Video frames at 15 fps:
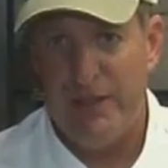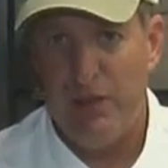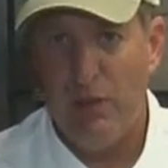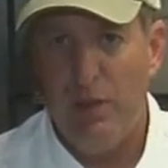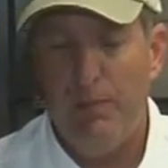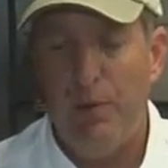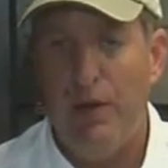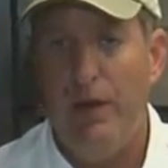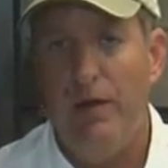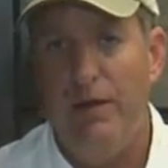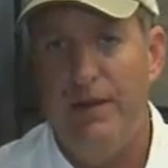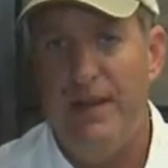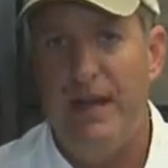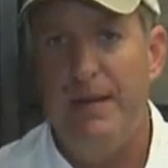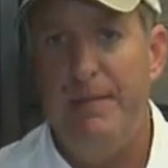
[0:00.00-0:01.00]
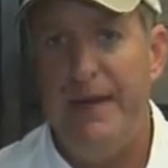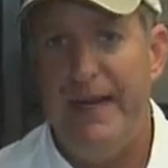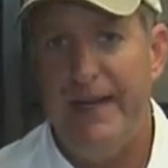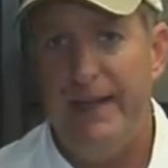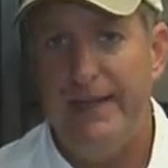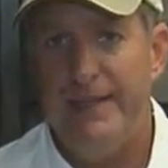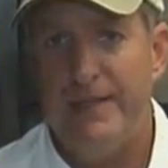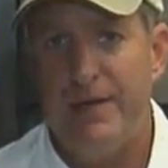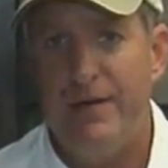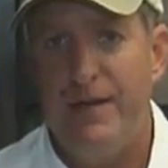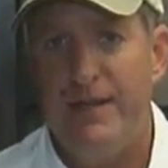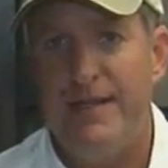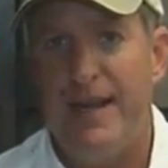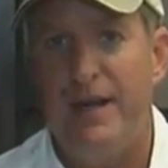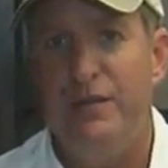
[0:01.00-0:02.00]
to a boil, and then immediately turn
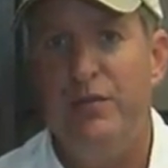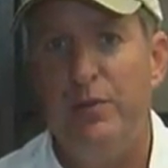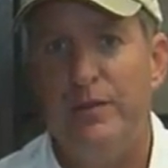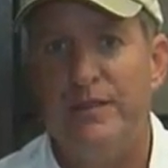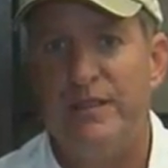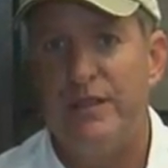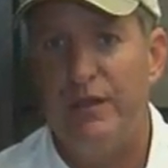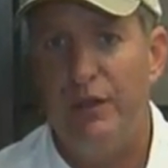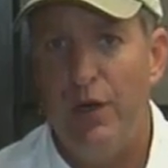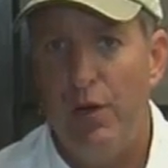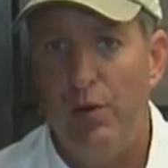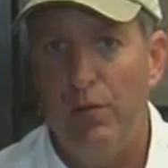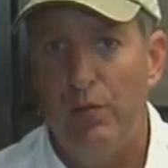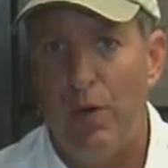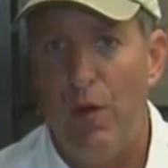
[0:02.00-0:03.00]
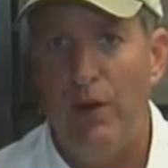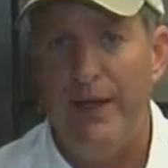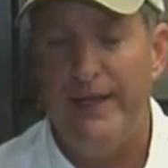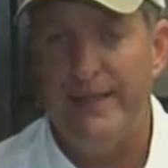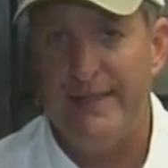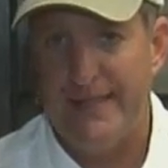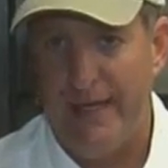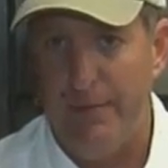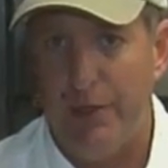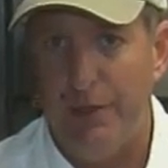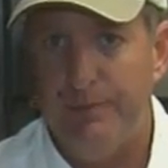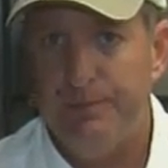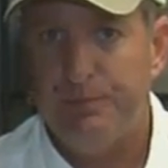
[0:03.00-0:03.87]
it down to a slow rolling simmer.